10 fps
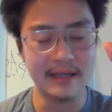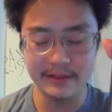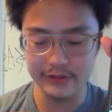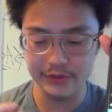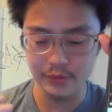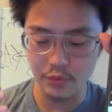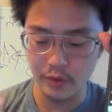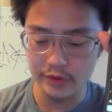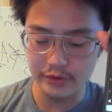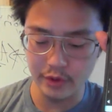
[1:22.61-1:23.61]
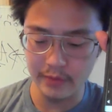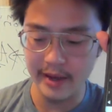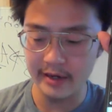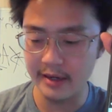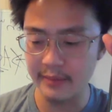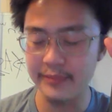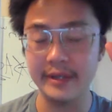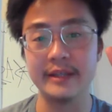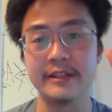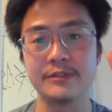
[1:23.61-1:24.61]
There's one story about a
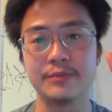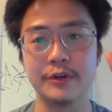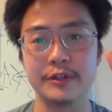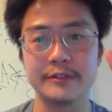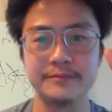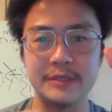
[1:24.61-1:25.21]
company in this book,